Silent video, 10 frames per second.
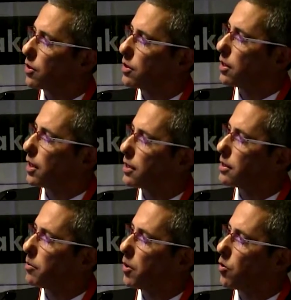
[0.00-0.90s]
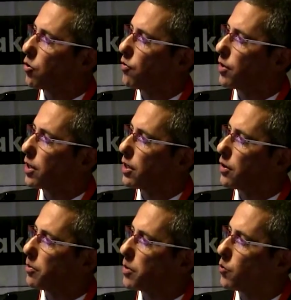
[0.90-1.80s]
See, that's the balloon over here
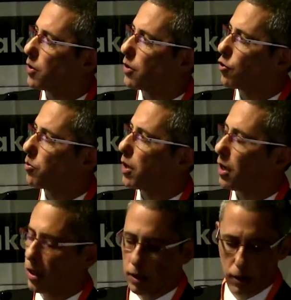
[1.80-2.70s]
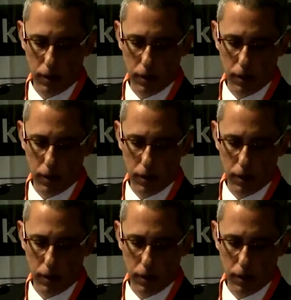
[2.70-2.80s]
in between the humeral head.